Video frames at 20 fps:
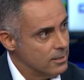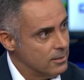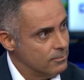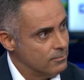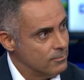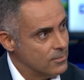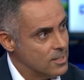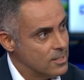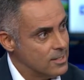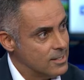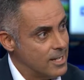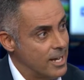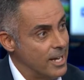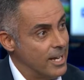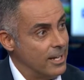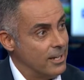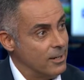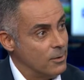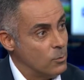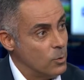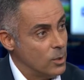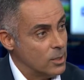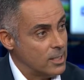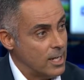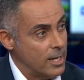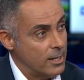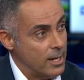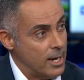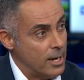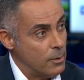saying what
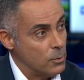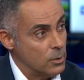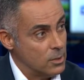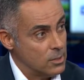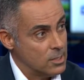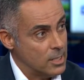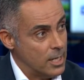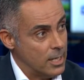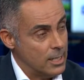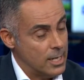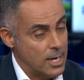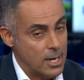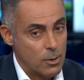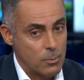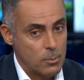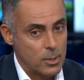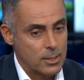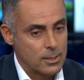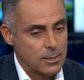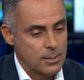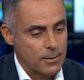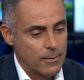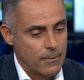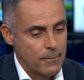I will say now, but